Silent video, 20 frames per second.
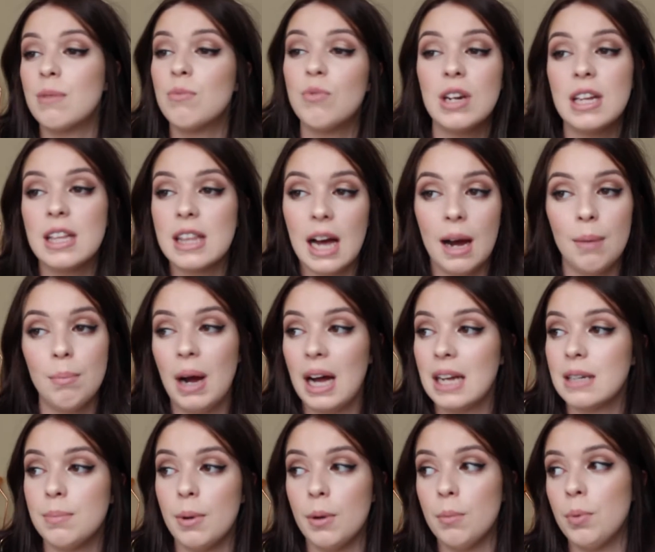I'm really that
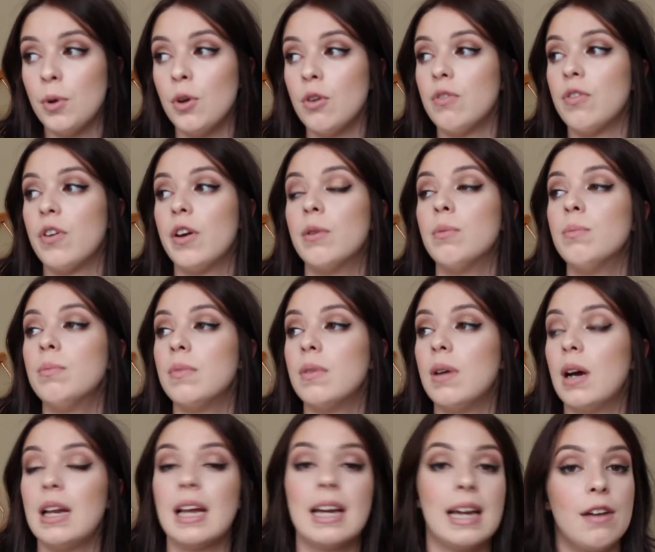mad about perfume.
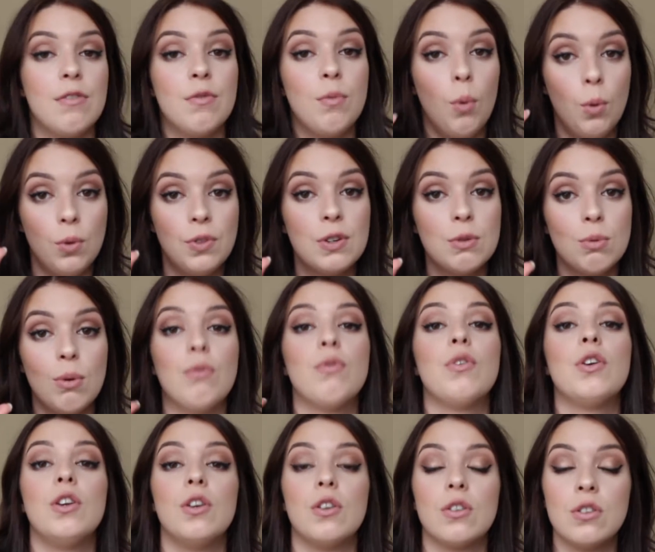Like, I've worn this one
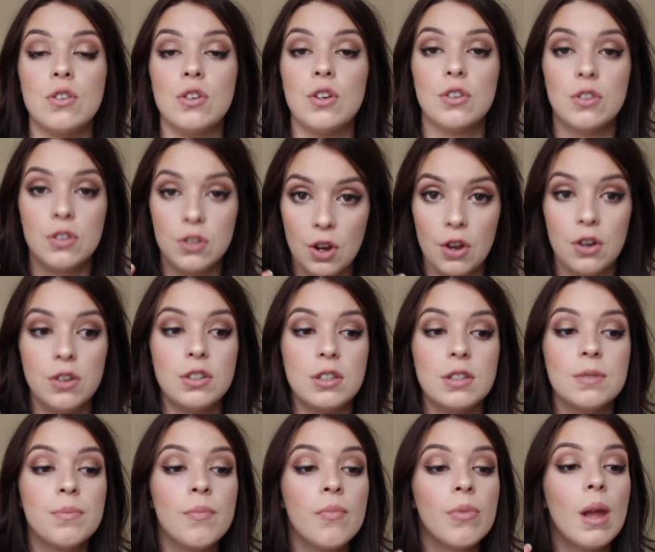for years and years and
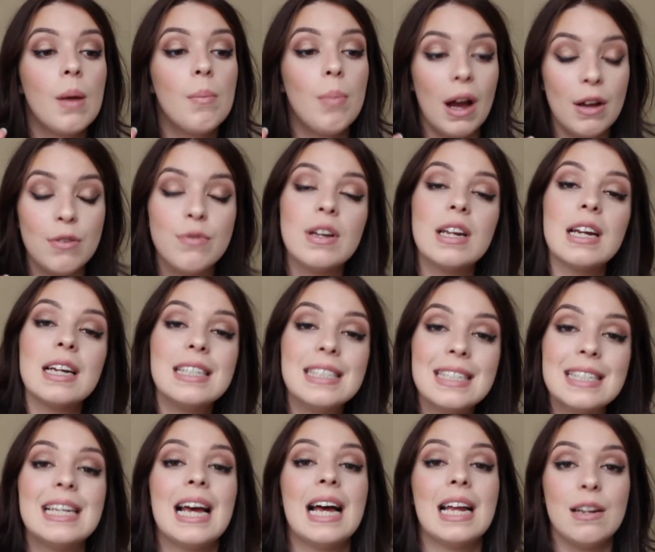years. But I feel I need
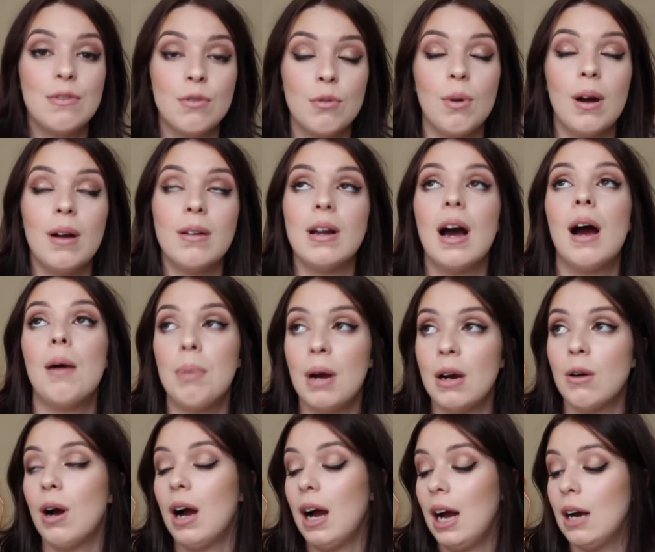to tell everyone
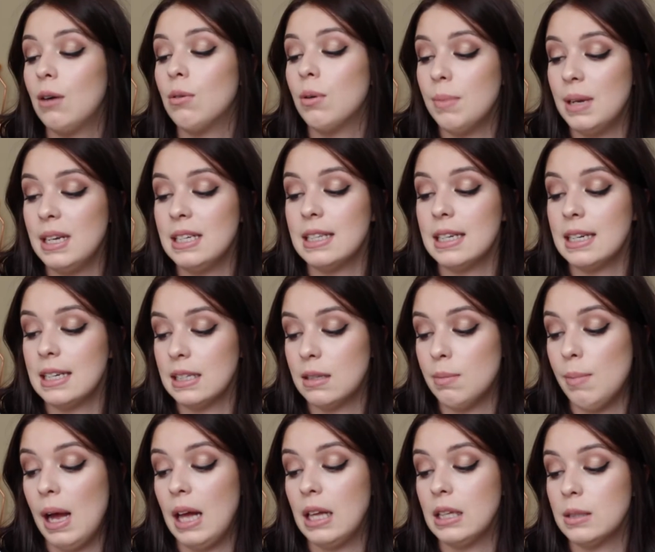about how amazing it
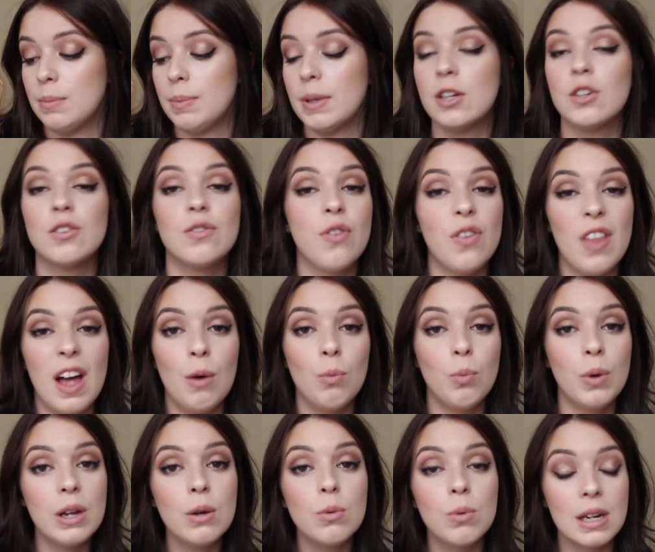smells, because for that
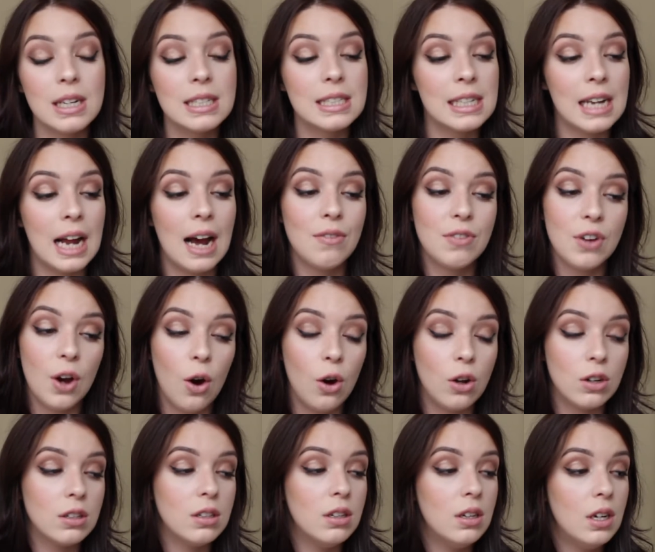week when I didn't have it
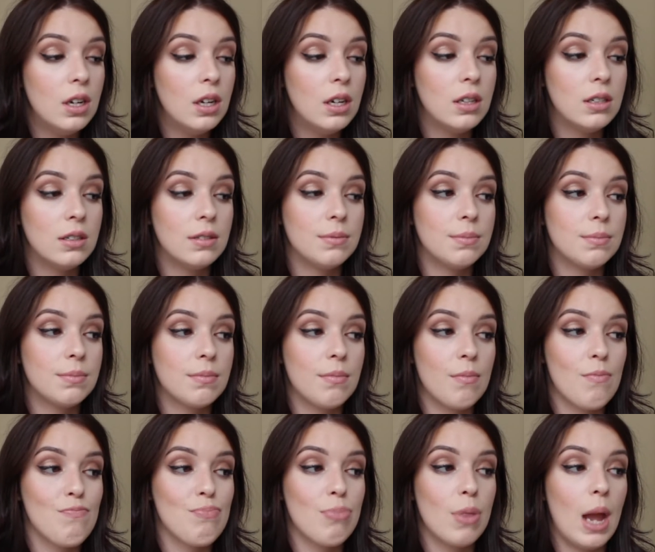on,
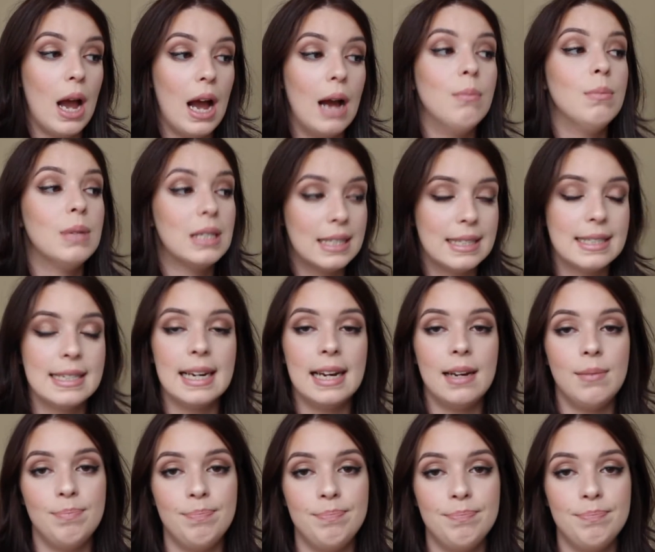I missed it.